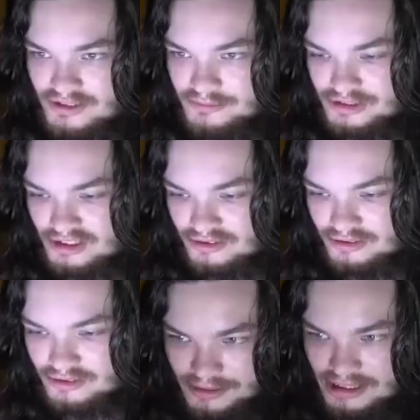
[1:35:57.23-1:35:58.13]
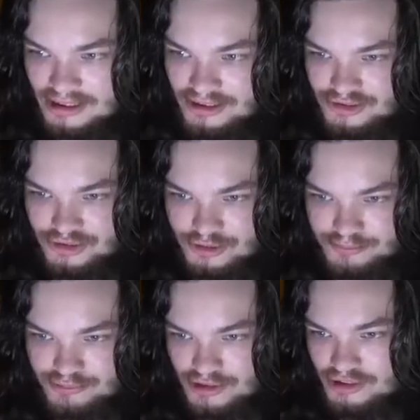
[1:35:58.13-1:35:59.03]
times now. Man, this is some
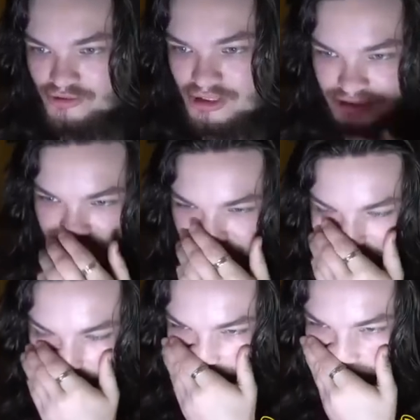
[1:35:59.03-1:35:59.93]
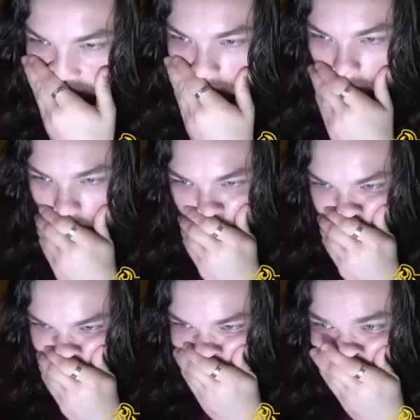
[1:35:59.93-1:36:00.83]
pretty crazy shit, man.
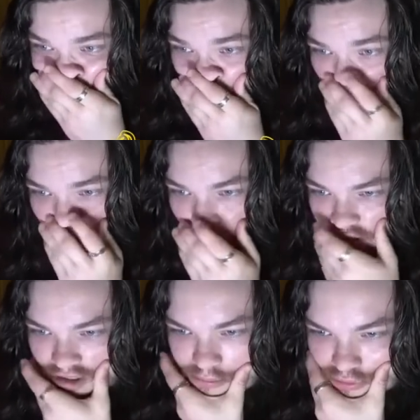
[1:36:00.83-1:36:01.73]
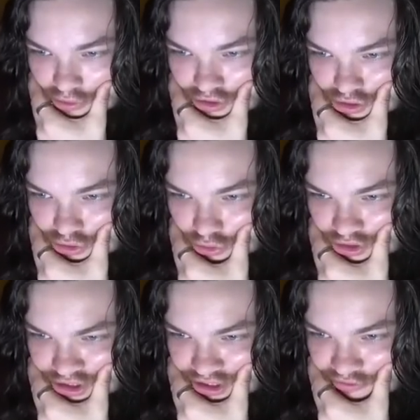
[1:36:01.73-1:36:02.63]
According to some pro-Russian
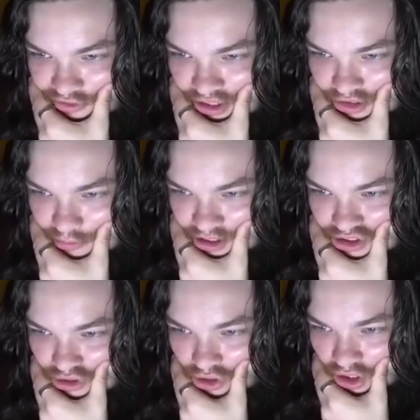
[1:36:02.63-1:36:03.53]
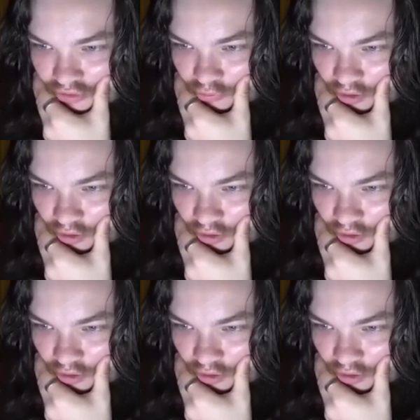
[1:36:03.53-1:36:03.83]
sources, he failed to muster all of